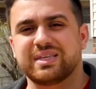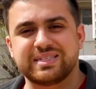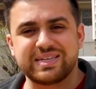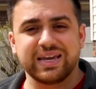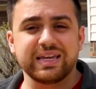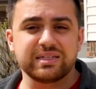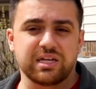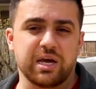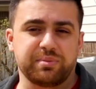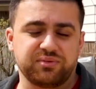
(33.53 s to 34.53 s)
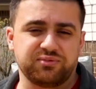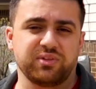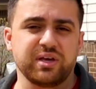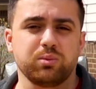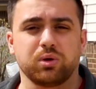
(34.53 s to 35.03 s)
The second type of
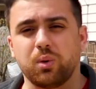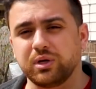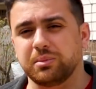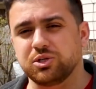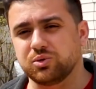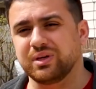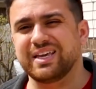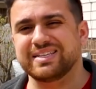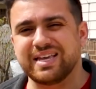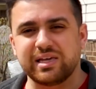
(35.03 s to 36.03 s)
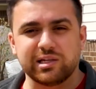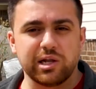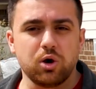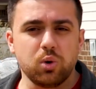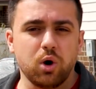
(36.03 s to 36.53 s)
flight what we're going to be doing is a
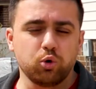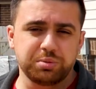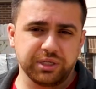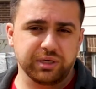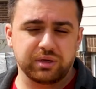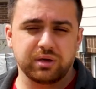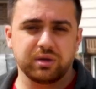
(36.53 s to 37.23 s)
low oblique.